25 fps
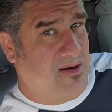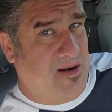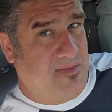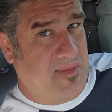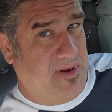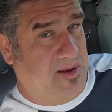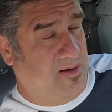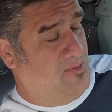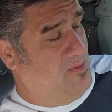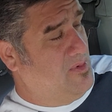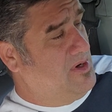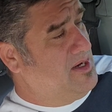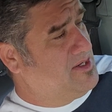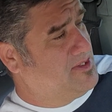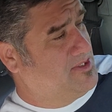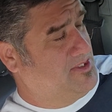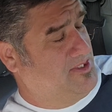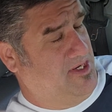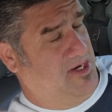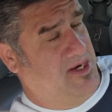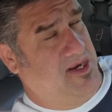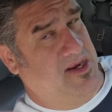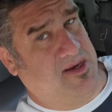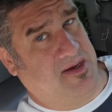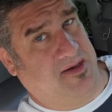I mean, we
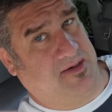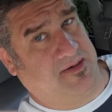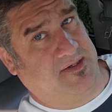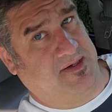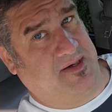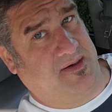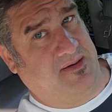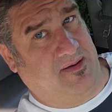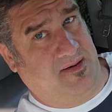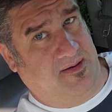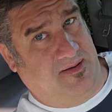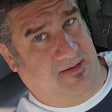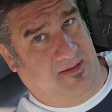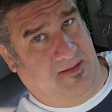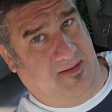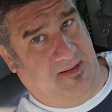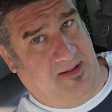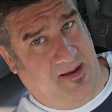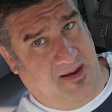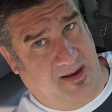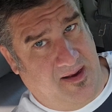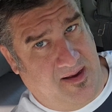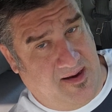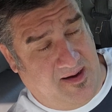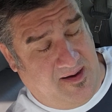changed a
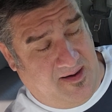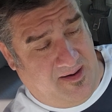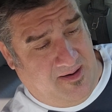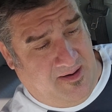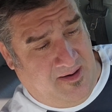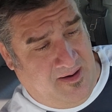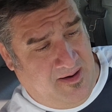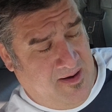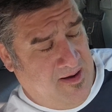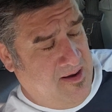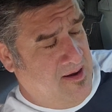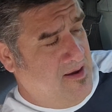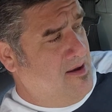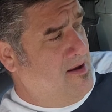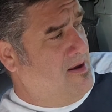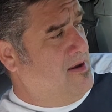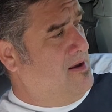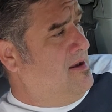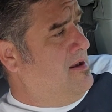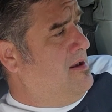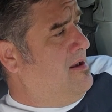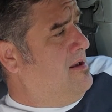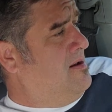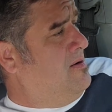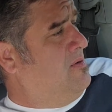lot.
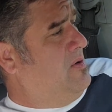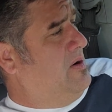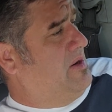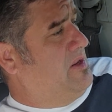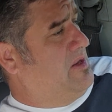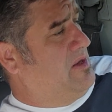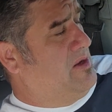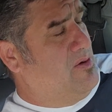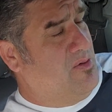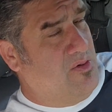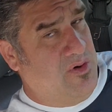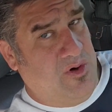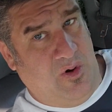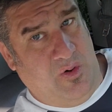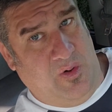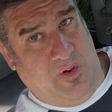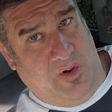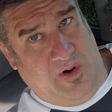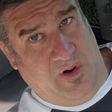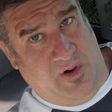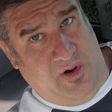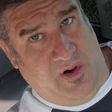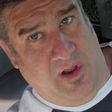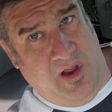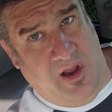Whether you know
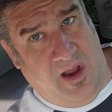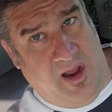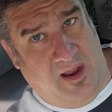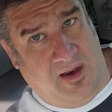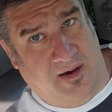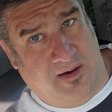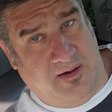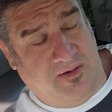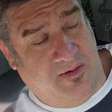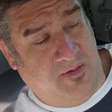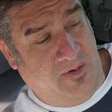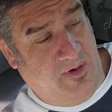it or not.